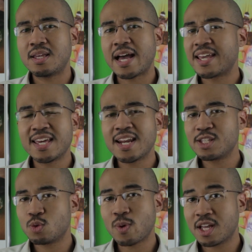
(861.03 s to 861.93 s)
"I
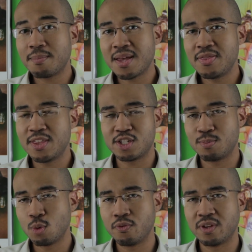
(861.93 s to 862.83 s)
cannot recommend this
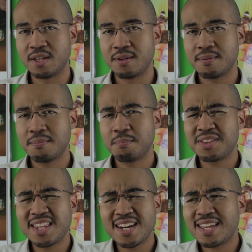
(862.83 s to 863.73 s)
movie,
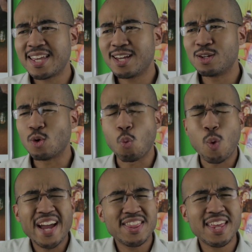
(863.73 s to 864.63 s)
but then again,
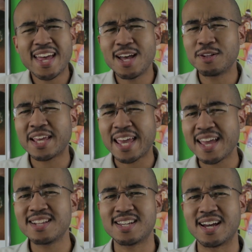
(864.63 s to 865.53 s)
why the hell
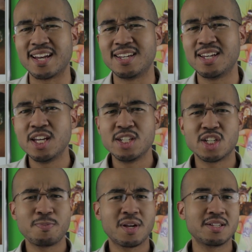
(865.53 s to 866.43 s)
can't I?
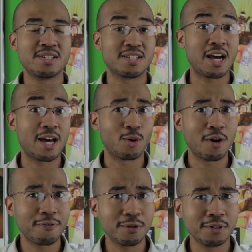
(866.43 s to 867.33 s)
Just because it's
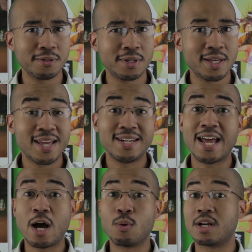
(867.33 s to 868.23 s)
god-awful?
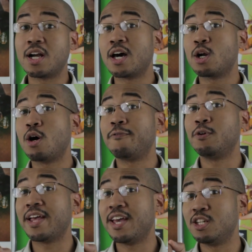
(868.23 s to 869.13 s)
Now,
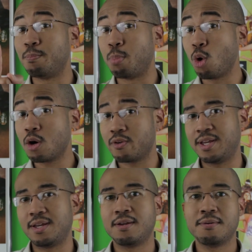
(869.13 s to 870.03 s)
god-awful and
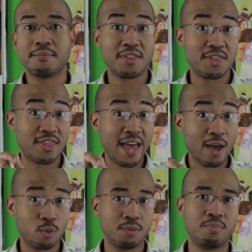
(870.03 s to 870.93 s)
boring,
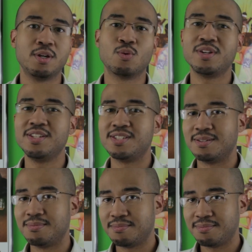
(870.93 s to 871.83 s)
that would be a reason."